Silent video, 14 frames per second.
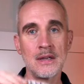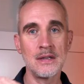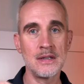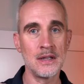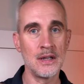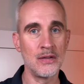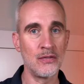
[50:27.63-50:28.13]

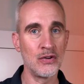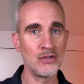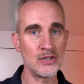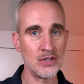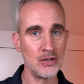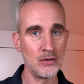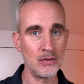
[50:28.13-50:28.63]
delivered
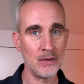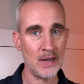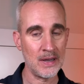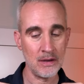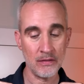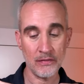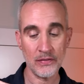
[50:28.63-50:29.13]
to you
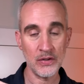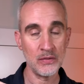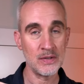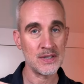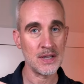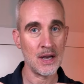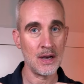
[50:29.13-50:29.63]
if you
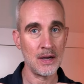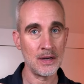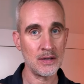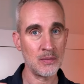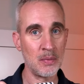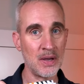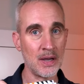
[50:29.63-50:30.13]
decide
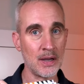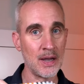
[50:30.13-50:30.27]
to pick